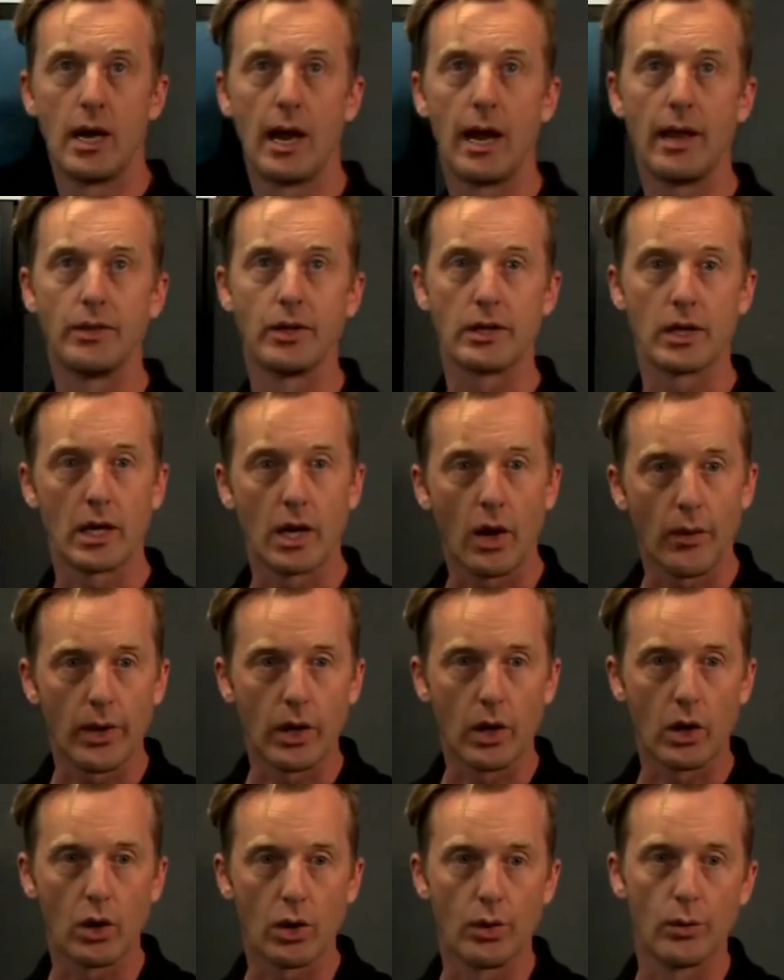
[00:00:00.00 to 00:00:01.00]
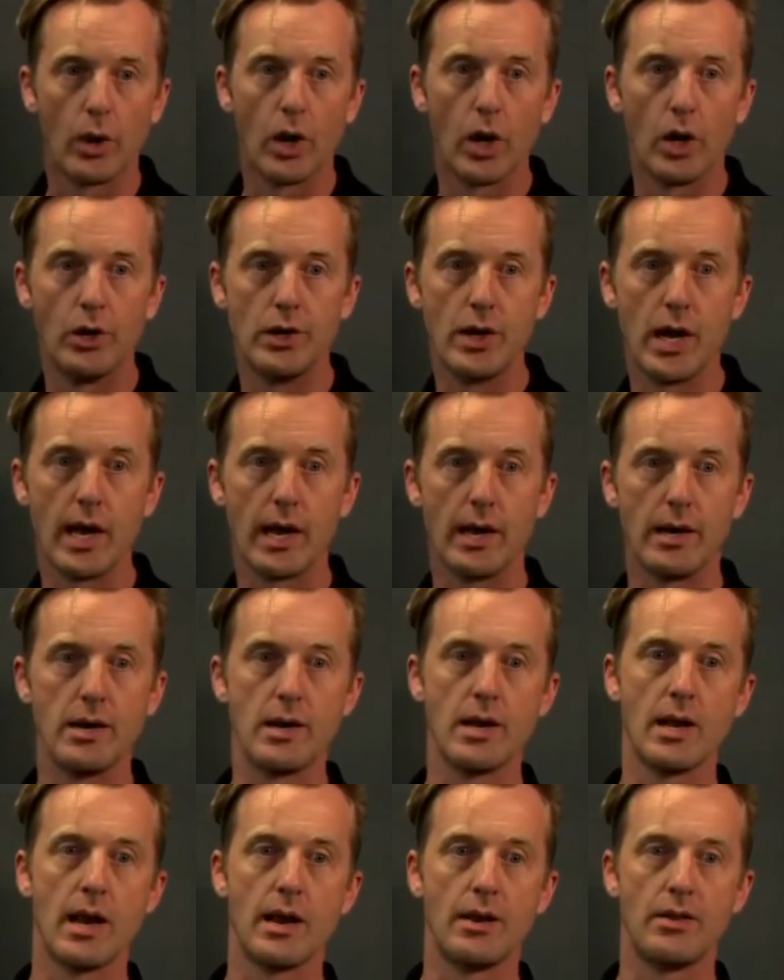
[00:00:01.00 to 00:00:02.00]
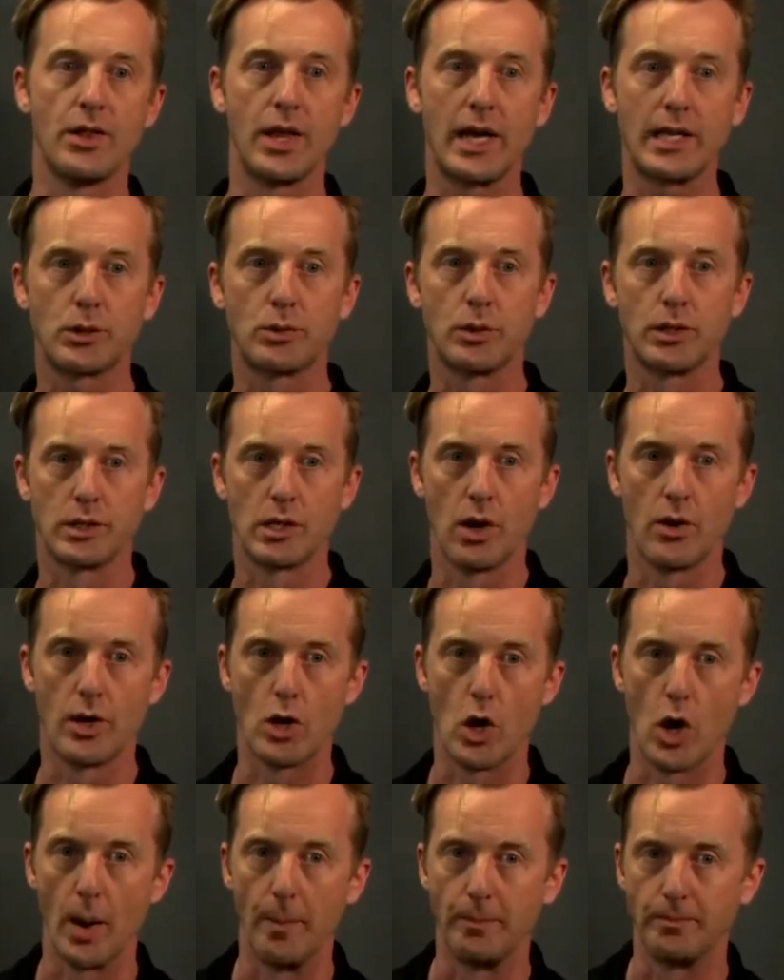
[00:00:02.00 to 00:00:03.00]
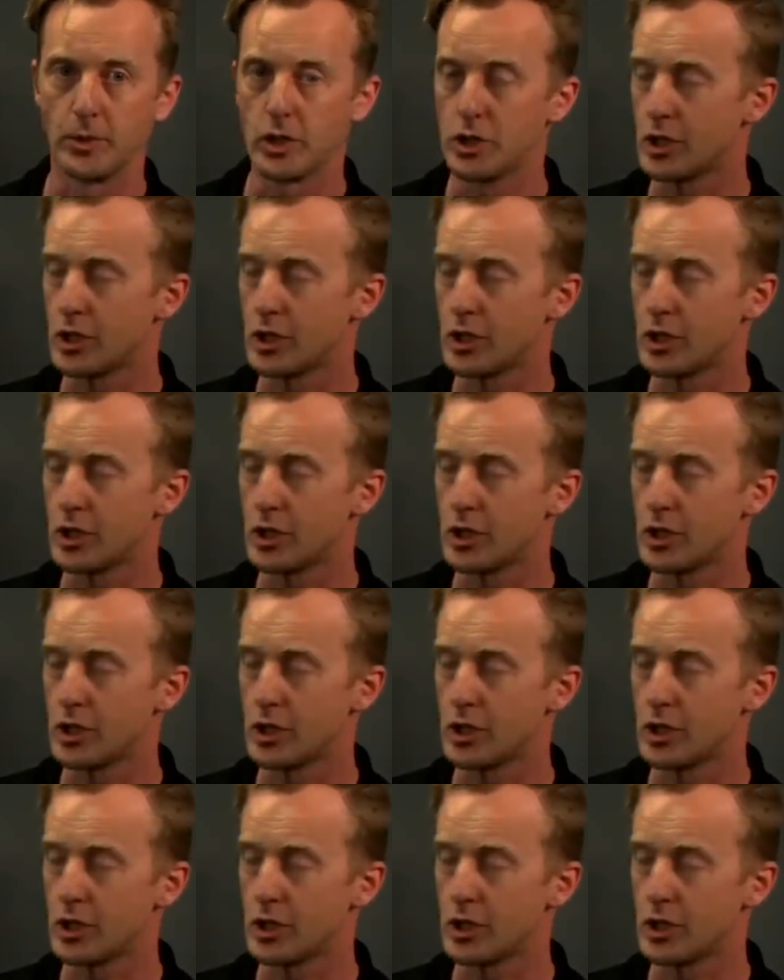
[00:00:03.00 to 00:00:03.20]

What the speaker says: and that they're going along a road, and that's what's going on.